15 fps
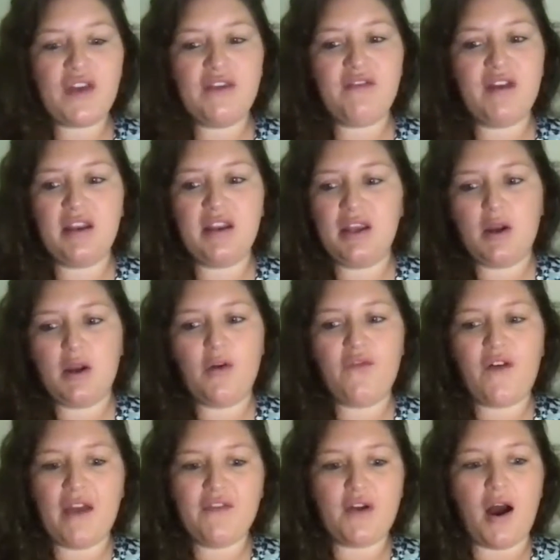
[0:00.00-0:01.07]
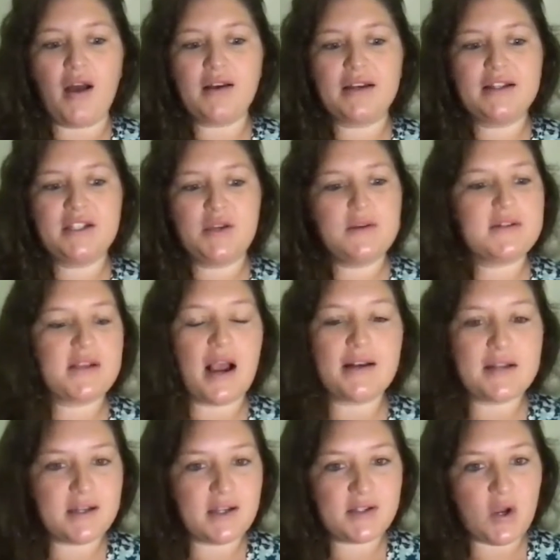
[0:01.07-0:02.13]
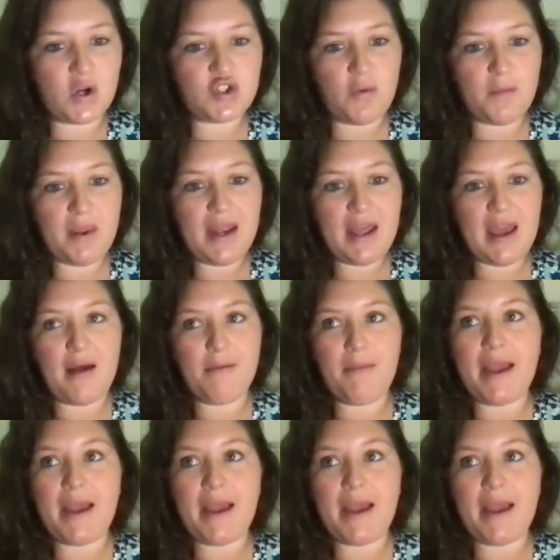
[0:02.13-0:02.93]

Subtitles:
even, if I've gotten too sucked into social media,